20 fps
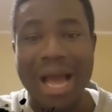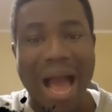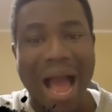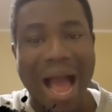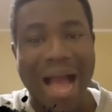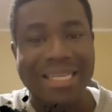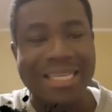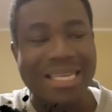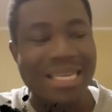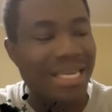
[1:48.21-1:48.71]

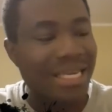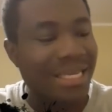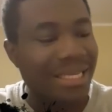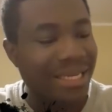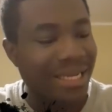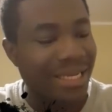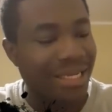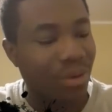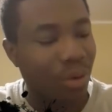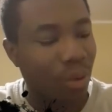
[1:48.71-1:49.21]
And he
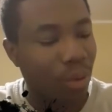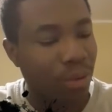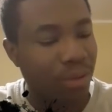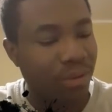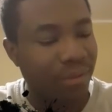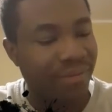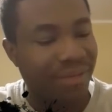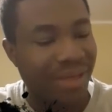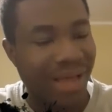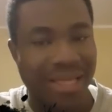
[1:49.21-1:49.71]
did all
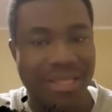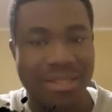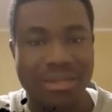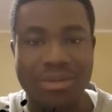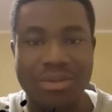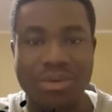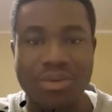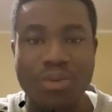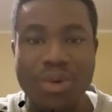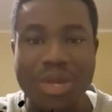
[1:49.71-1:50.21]
of that
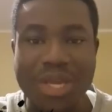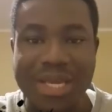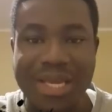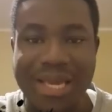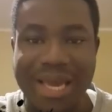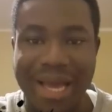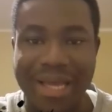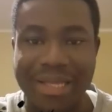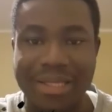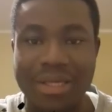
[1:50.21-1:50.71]
on the
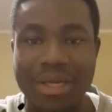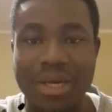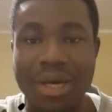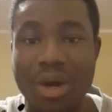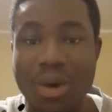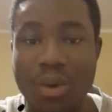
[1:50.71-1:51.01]
weekend